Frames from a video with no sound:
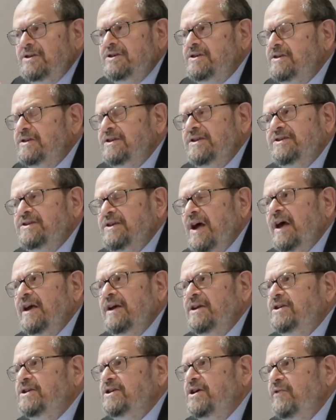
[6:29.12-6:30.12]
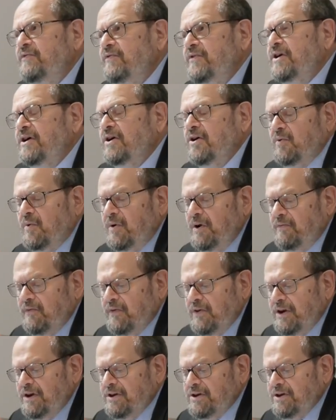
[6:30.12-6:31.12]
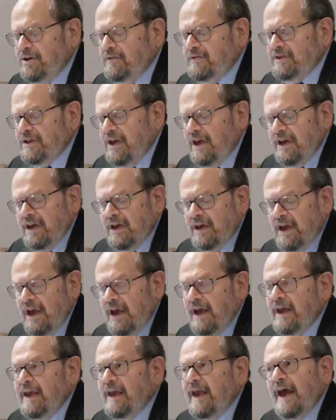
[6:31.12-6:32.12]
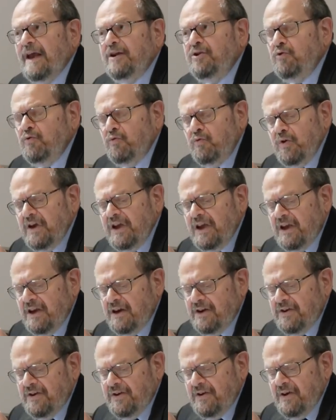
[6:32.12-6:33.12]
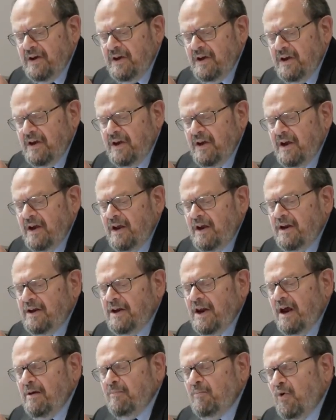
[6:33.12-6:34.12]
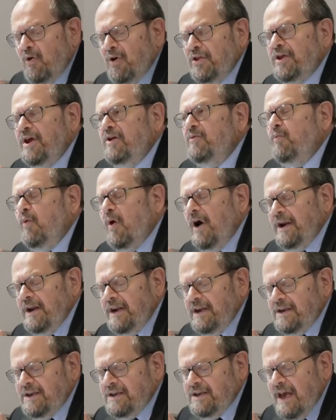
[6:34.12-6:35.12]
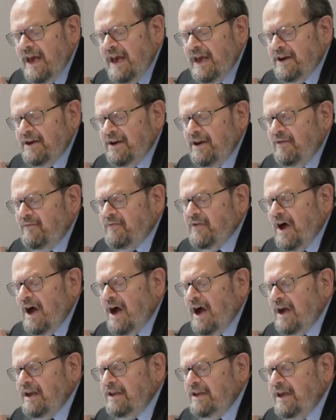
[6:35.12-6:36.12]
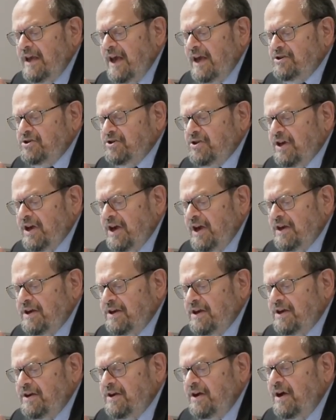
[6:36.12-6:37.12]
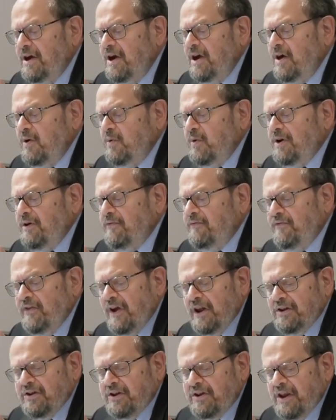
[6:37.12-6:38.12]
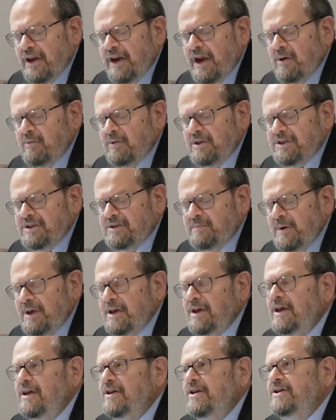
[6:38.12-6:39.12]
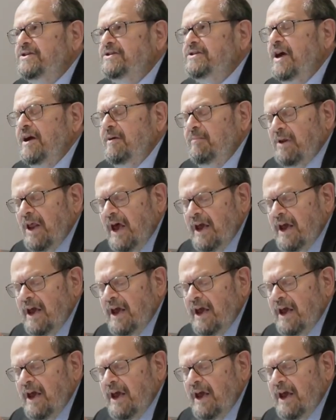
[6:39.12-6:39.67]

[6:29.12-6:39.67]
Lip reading: which is the scientific equivalent of saying, can you read? Not more than 1 in 10 of the highly educated would have felt that I was speaking the same